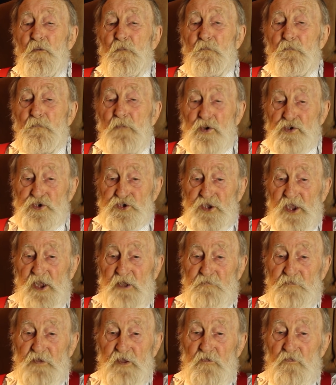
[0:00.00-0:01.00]
most
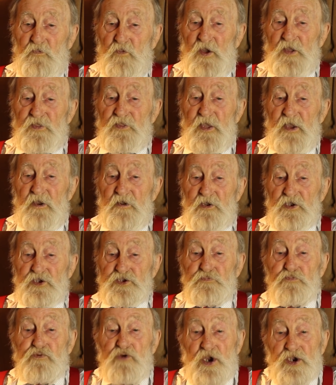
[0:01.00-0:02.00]
happy when there
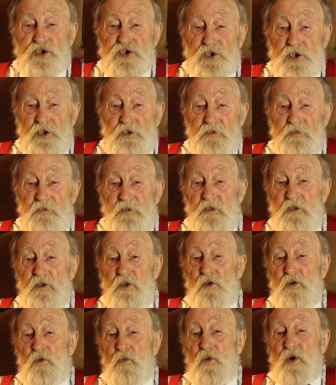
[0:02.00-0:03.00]
is pressure,
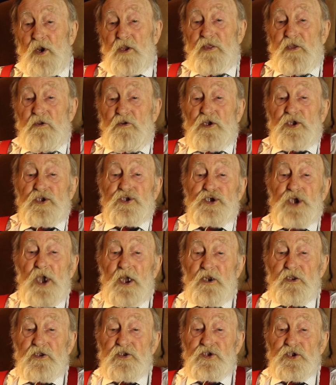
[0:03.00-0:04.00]
where there are
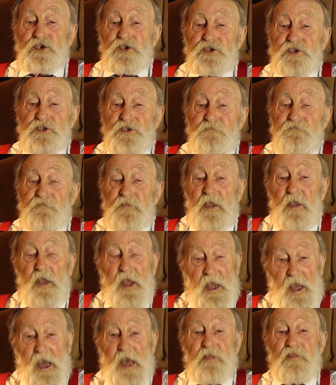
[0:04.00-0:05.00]
challenges,
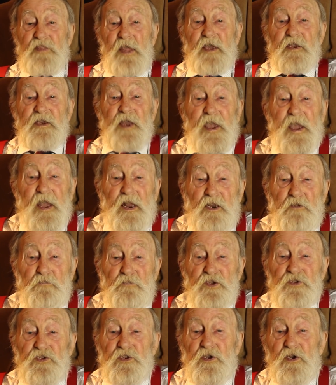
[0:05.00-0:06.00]
and that
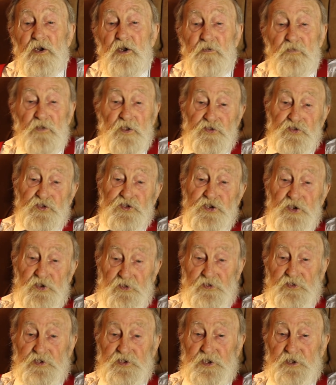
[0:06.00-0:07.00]
element of
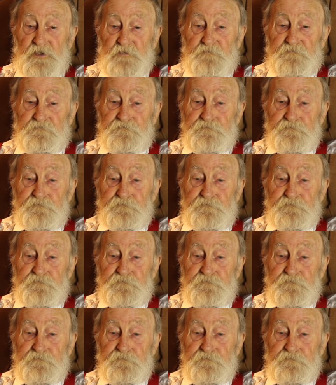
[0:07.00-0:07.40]
uncertainty.